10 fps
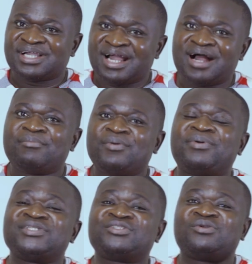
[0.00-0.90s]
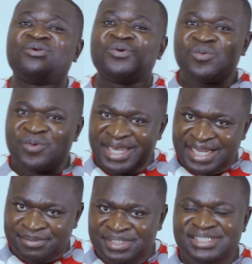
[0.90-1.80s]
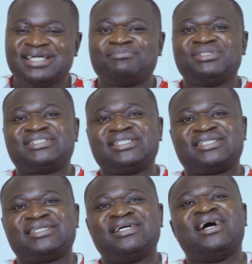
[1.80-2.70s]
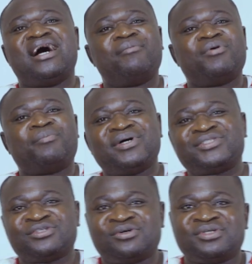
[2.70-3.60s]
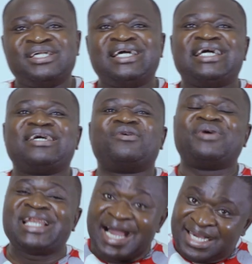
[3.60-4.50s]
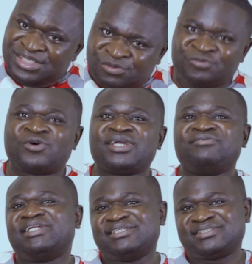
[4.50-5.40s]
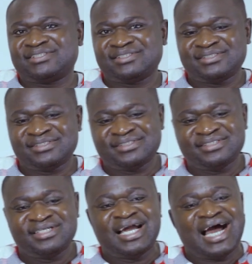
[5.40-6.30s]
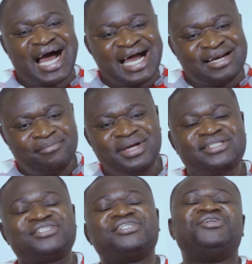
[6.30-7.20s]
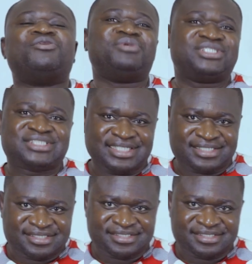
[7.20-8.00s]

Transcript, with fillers: Humble person will admit their mistake. Humble person will ask for forgiveness. Admit your mistake.